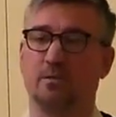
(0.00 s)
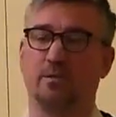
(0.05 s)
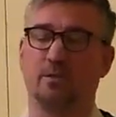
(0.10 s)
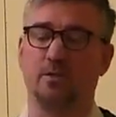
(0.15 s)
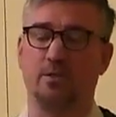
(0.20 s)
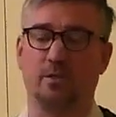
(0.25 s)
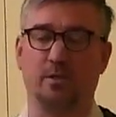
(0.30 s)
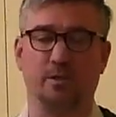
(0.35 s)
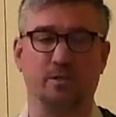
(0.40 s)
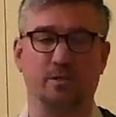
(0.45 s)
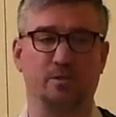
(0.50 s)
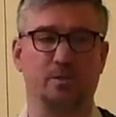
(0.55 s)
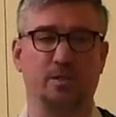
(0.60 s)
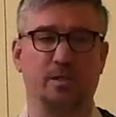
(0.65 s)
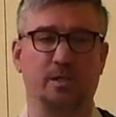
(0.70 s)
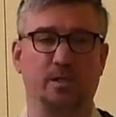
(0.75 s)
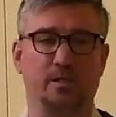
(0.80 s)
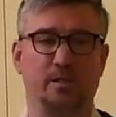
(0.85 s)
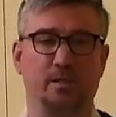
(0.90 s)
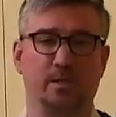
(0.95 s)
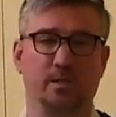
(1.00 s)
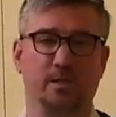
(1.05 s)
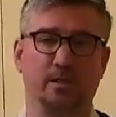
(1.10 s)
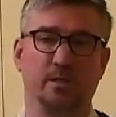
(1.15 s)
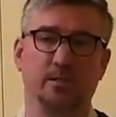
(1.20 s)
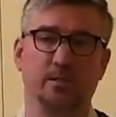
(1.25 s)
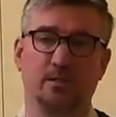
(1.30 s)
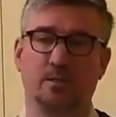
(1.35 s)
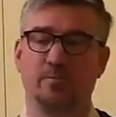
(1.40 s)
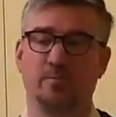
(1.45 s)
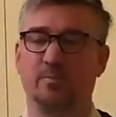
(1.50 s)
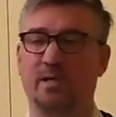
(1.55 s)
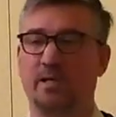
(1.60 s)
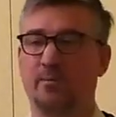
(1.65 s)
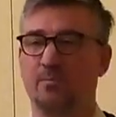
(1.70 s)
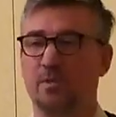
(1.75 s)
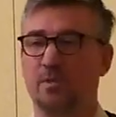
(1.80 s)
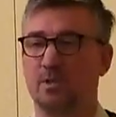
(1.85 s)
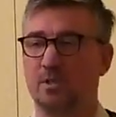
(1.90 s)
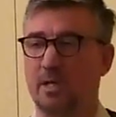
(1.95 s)
you can see the
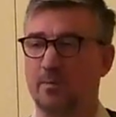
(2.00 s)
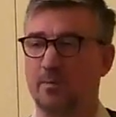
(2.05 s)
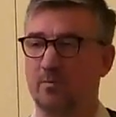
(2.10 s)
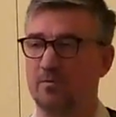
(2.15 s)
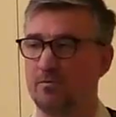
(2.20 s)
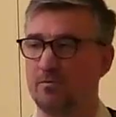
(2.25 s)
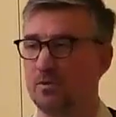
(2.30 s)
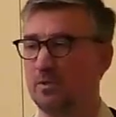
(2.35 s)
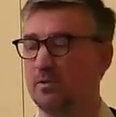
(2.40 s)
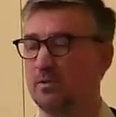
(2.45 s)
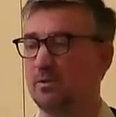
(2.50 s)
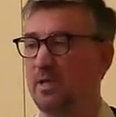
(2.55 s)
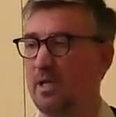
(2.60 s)
Padmasambhava